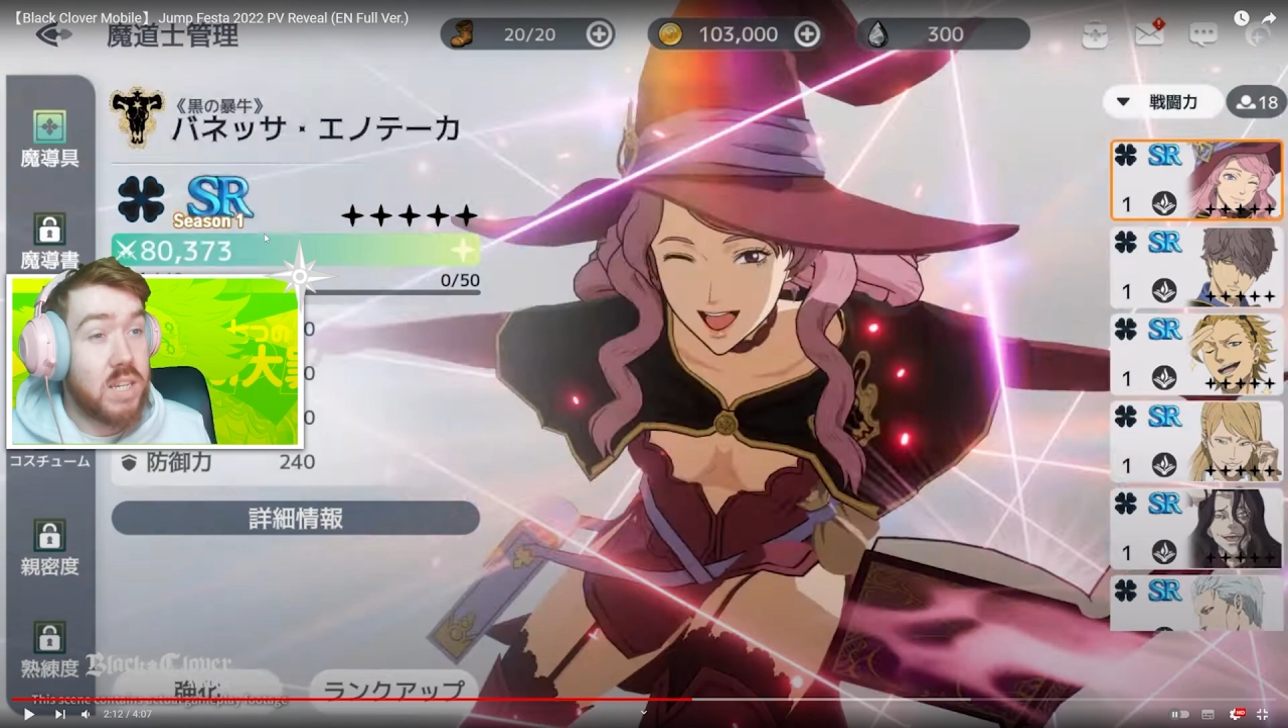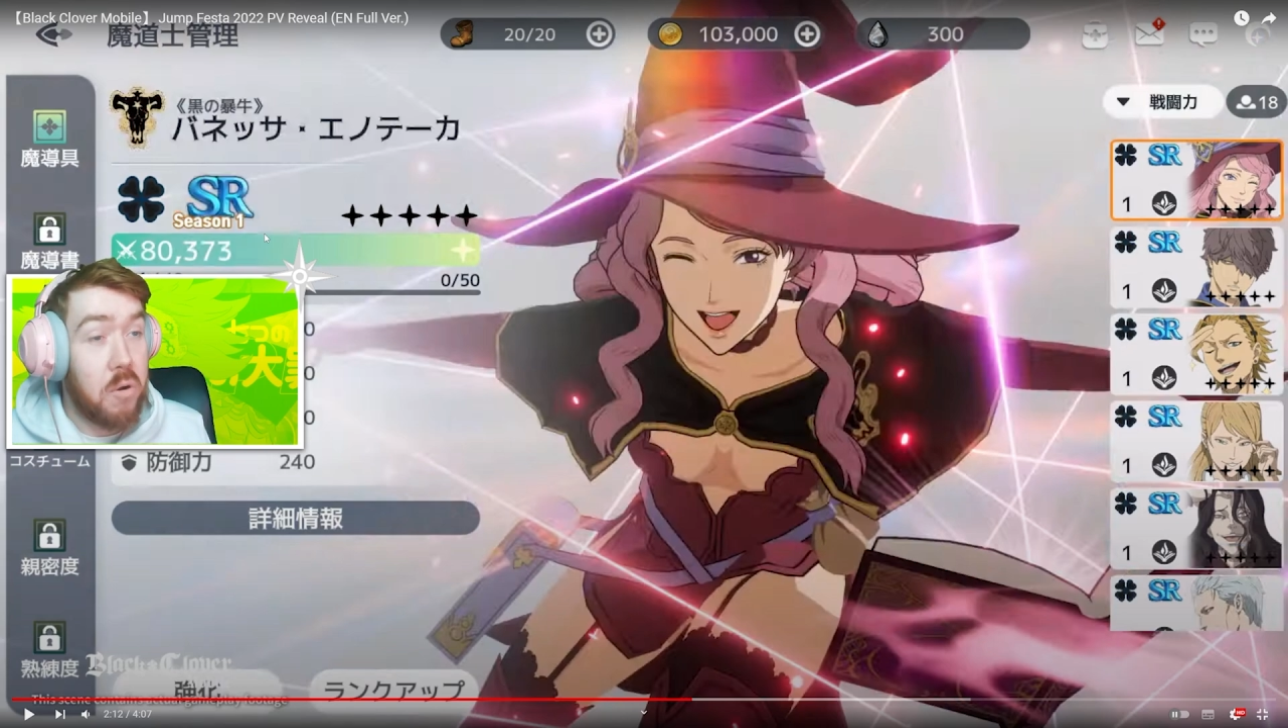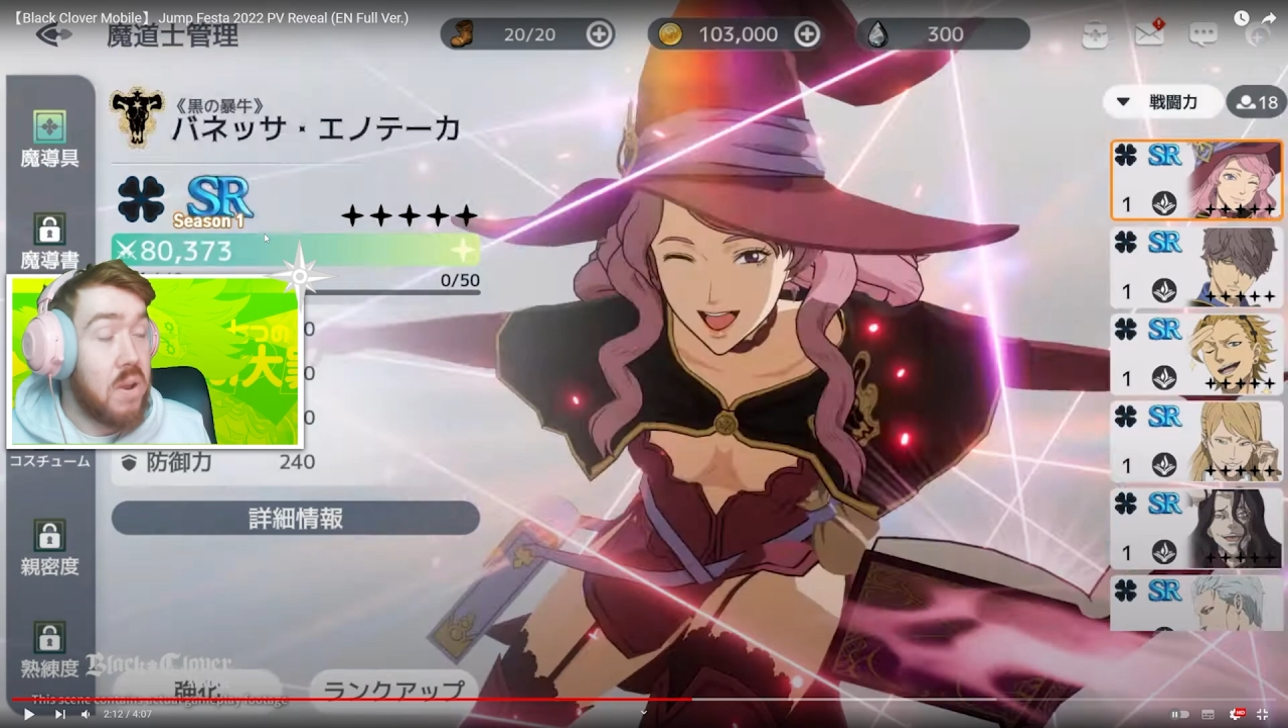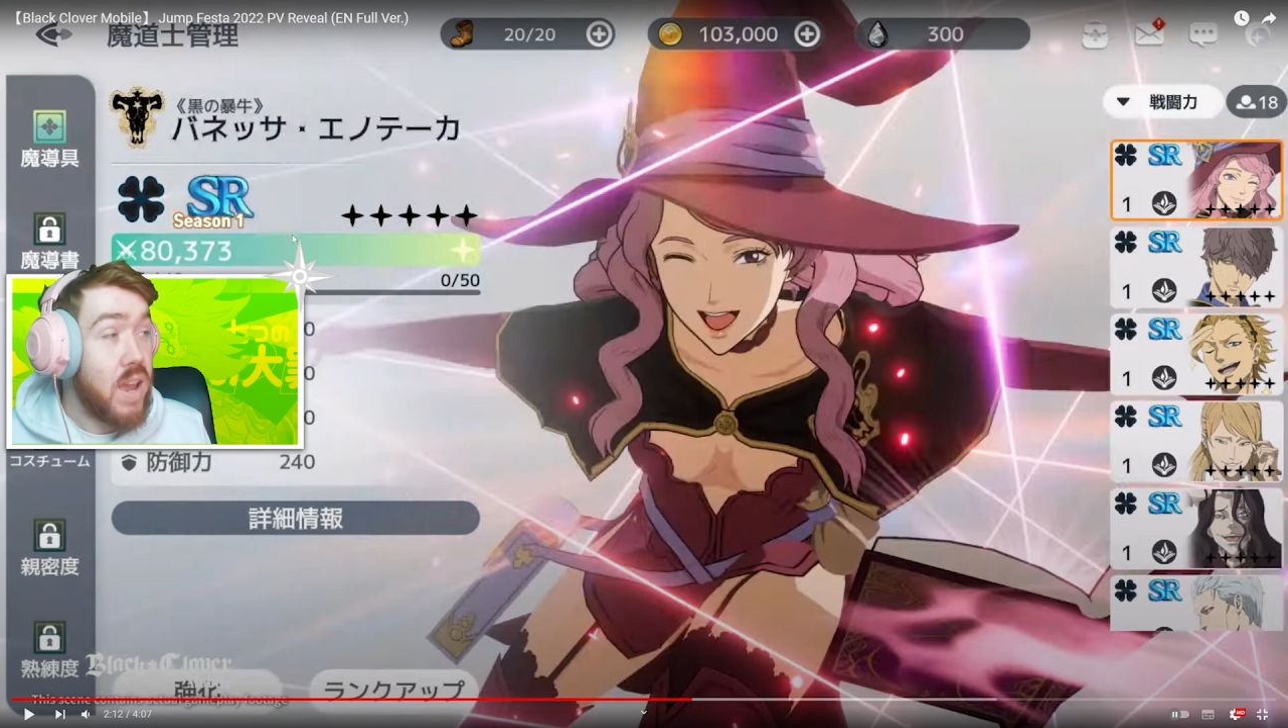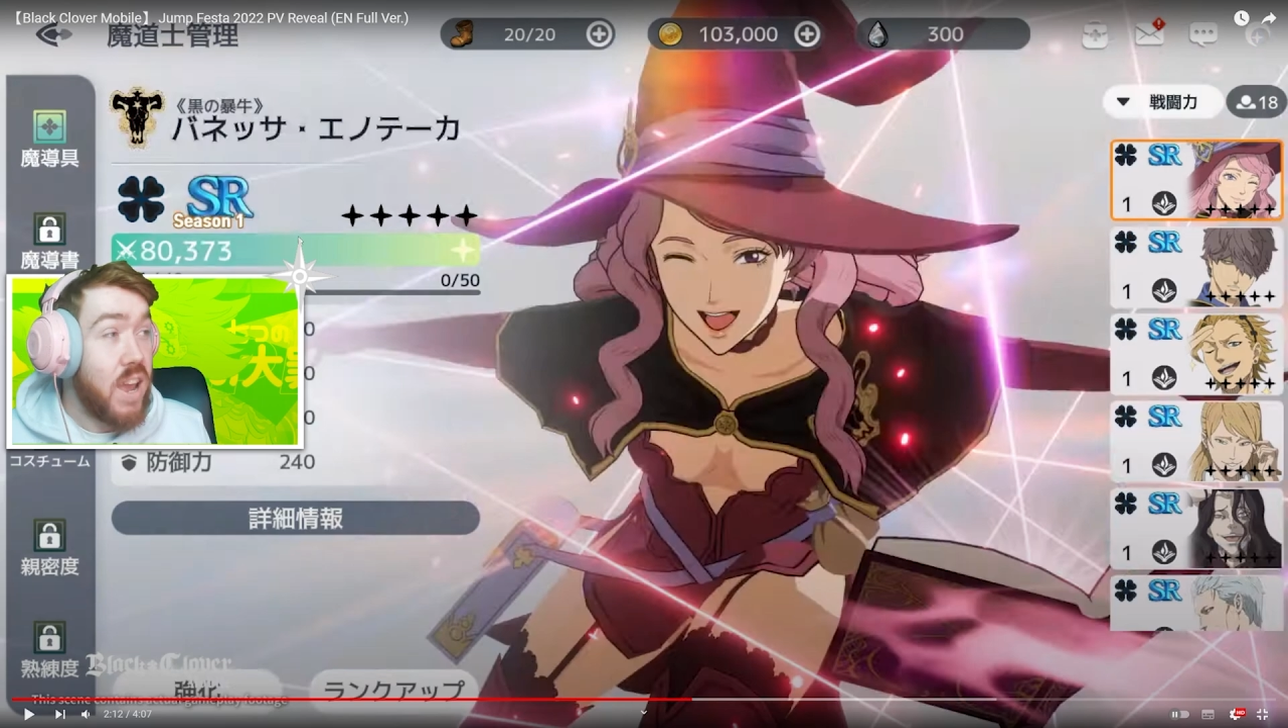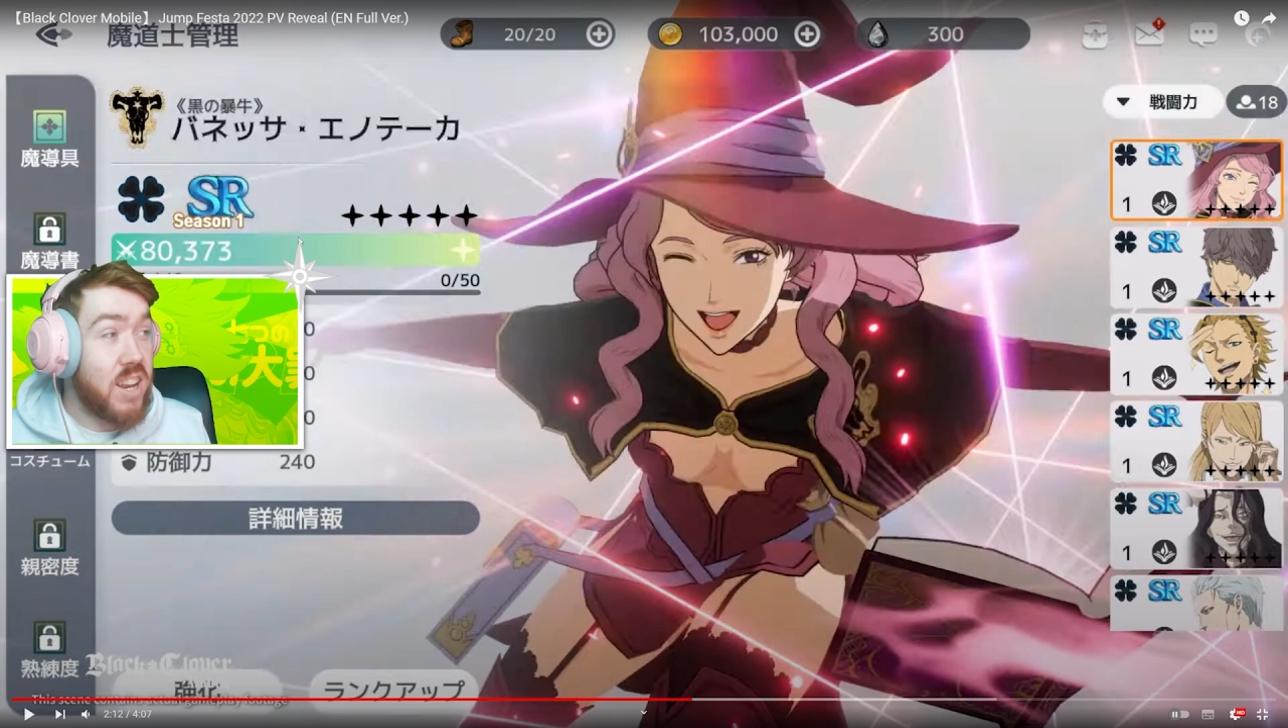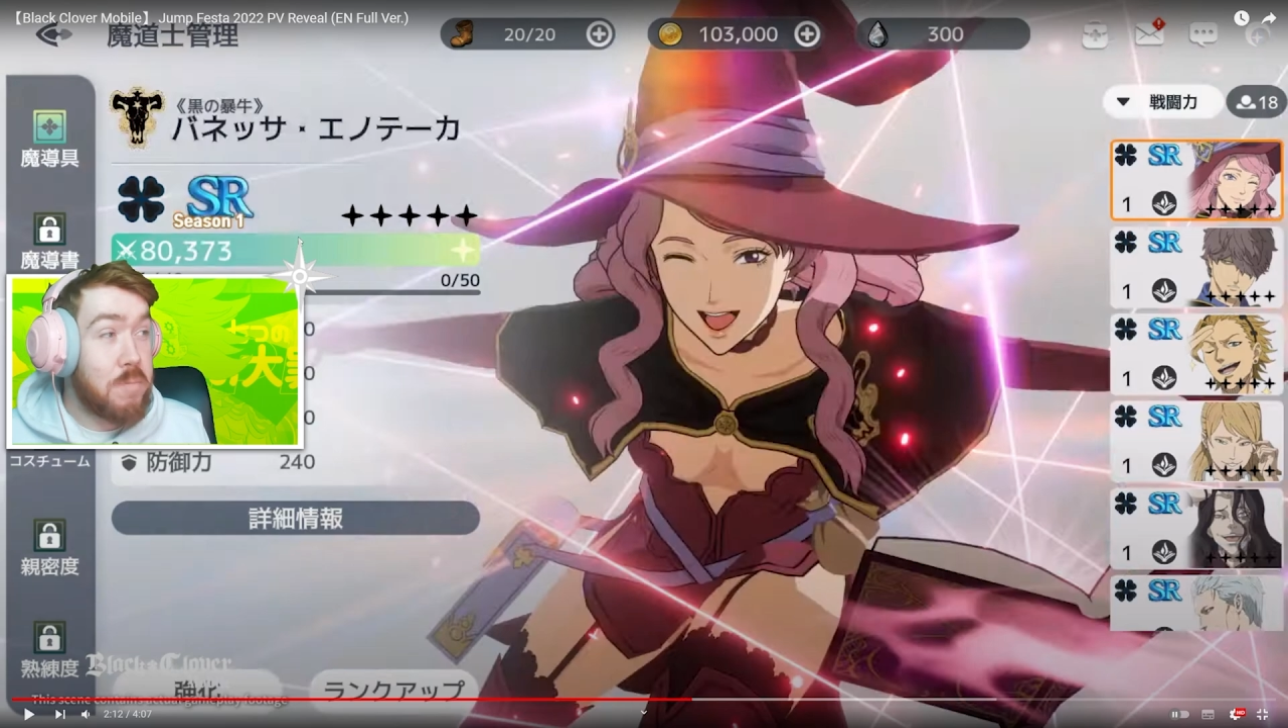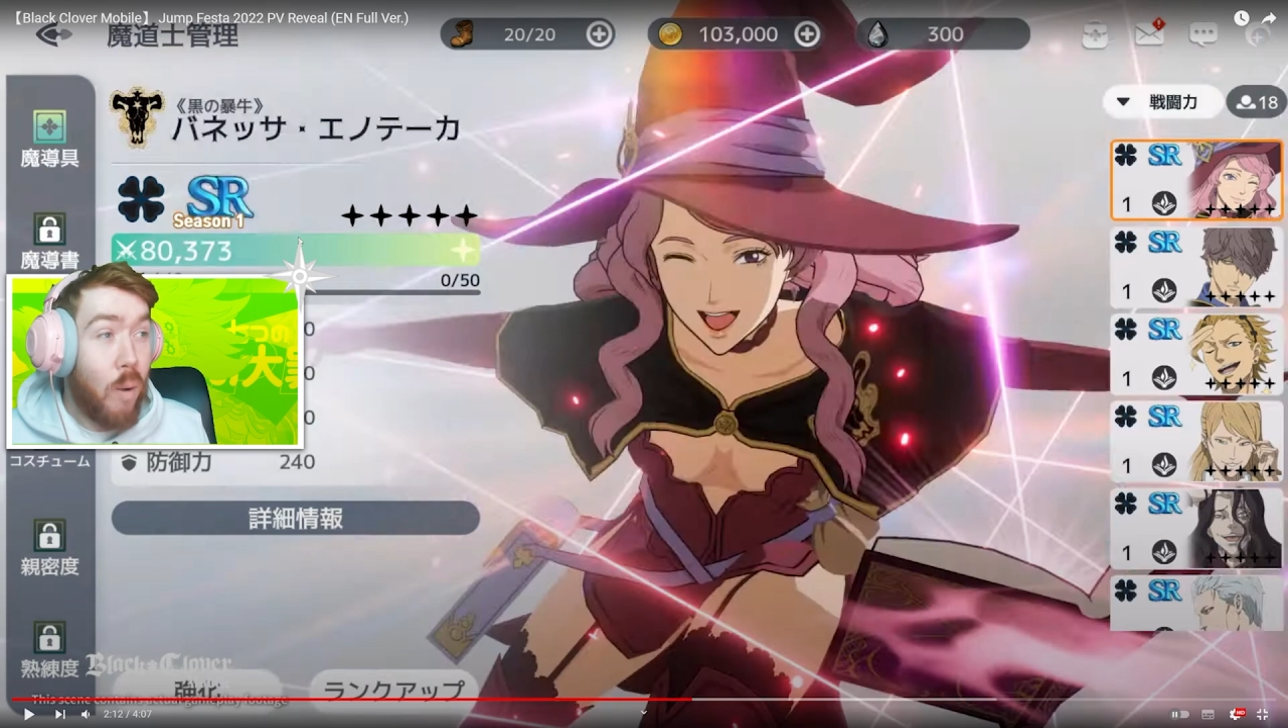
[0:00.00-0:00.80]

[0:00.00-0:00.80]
So it's